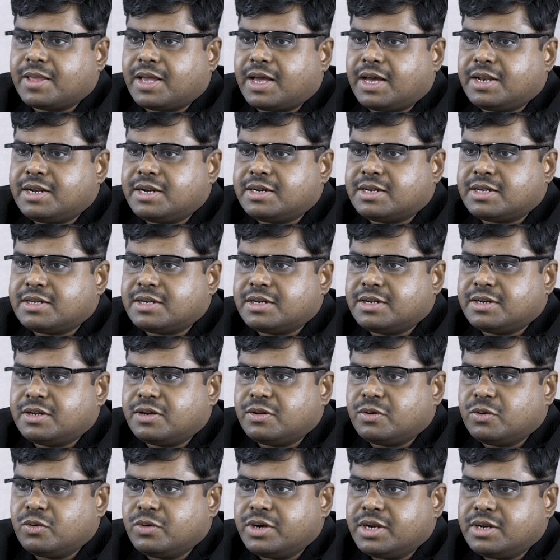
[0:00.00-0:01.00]
And it
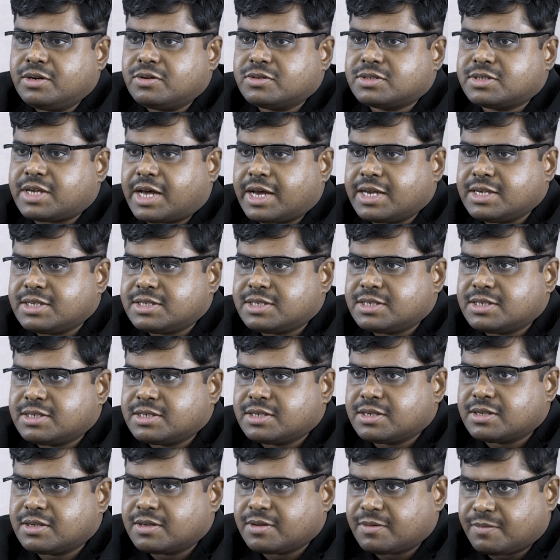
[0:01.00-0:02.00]
grew into size
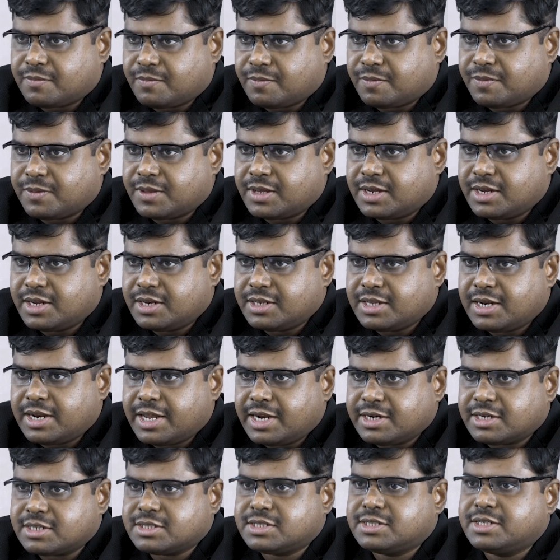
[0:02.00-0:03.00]
in the
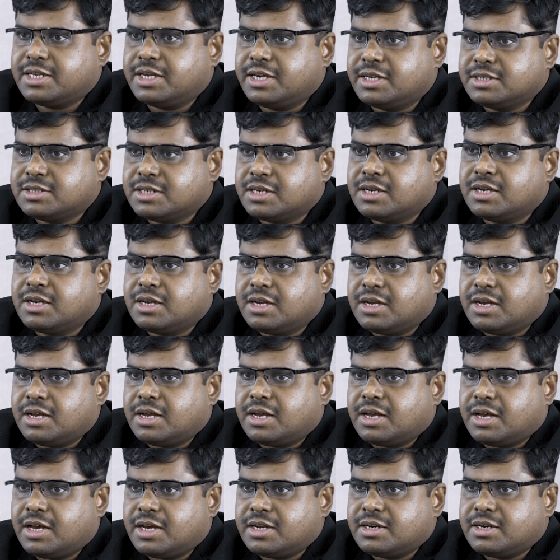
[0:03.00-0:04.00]
later stage.
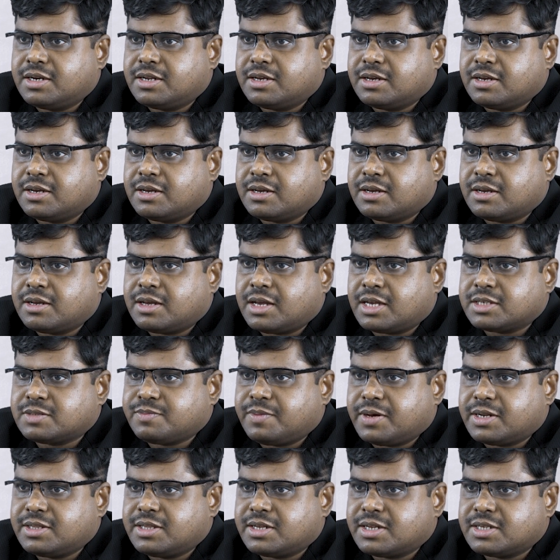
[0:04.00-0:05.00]
And as
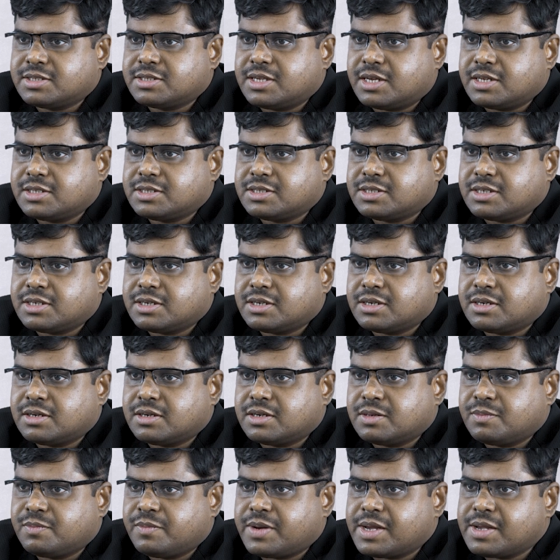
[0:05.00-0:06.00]
per the research,
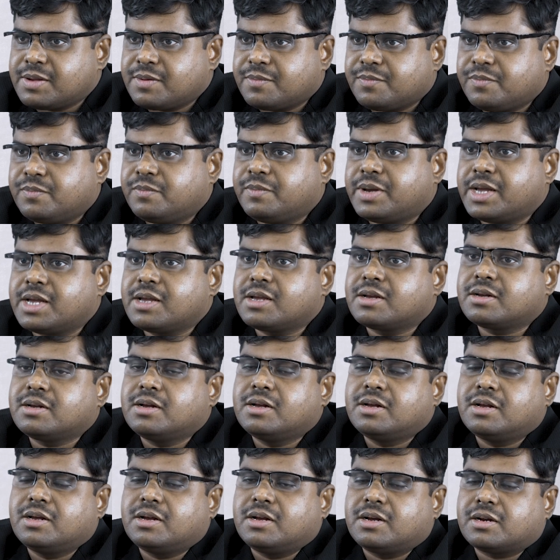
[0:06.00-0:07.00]
my
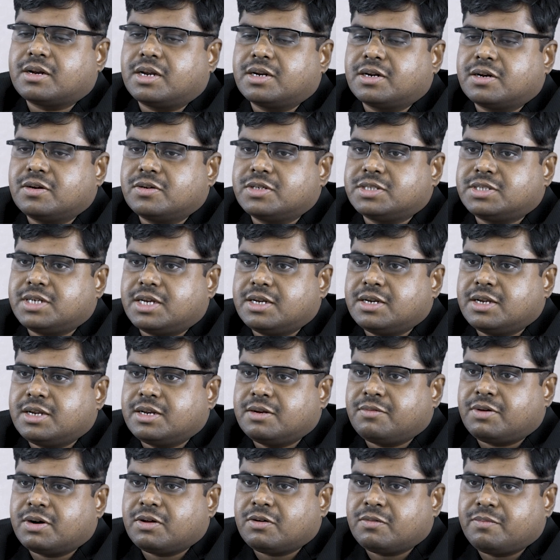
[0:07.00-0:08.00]
conclusion
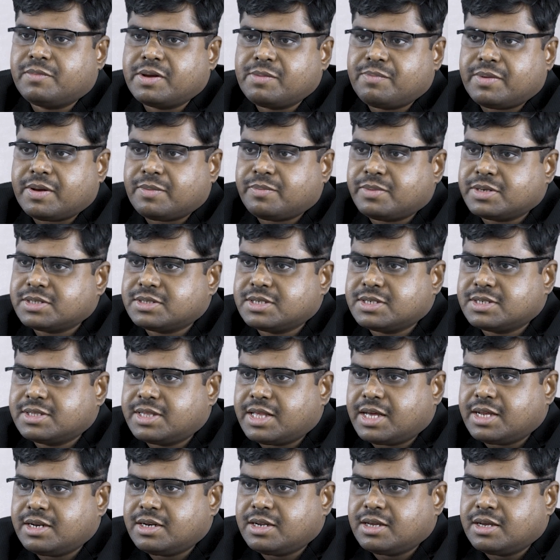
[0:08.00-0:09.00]
in one of my papers is
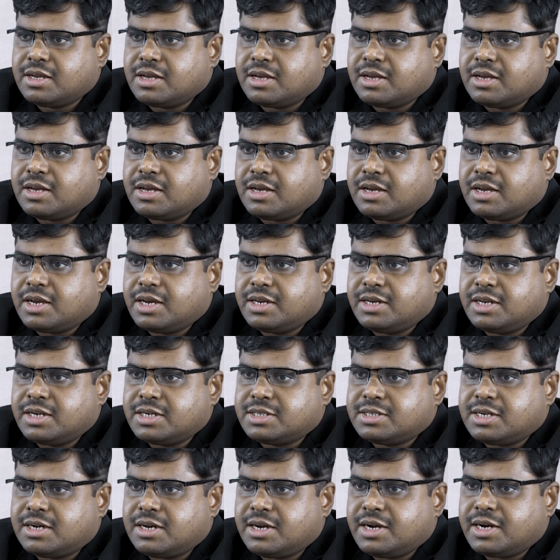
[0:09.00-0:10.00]
that
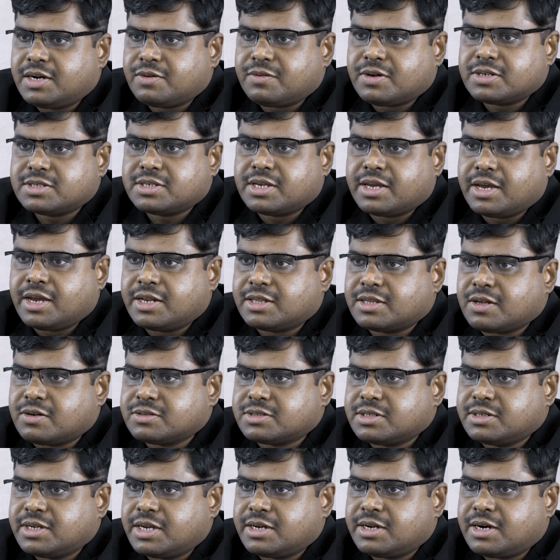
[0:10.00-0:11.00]
initially it was
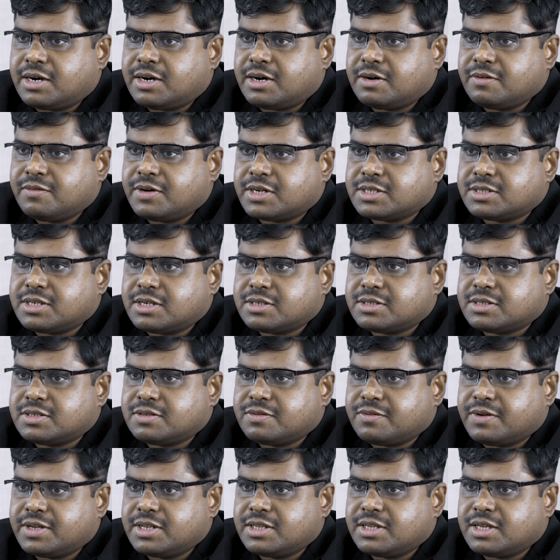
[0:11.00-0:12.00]
8,800 verses
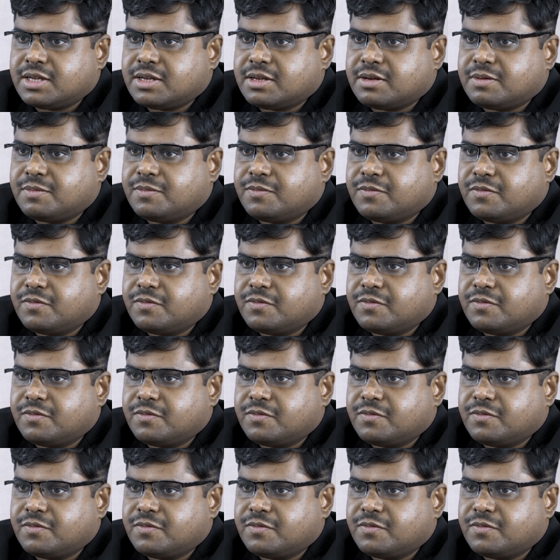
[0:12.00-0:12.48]
when the